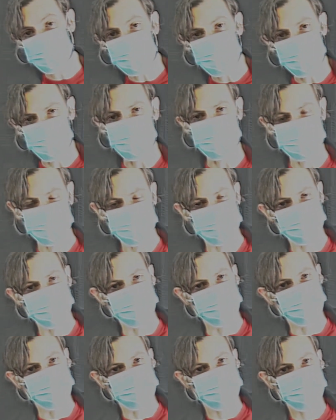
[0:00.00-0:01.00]
go over the
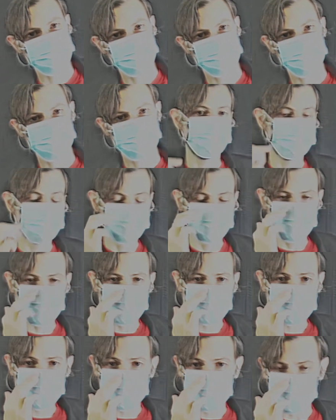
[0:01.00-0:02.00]
nose. The
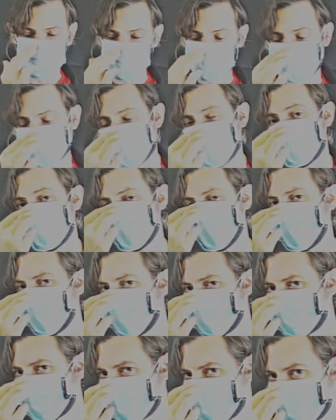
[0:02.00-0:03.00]
mask, it goes
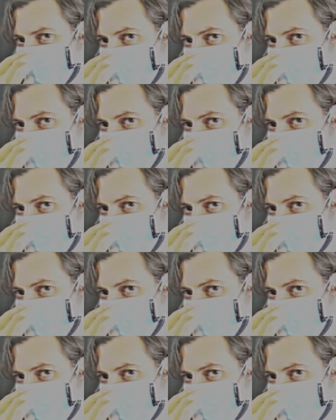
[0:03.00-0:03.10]
over the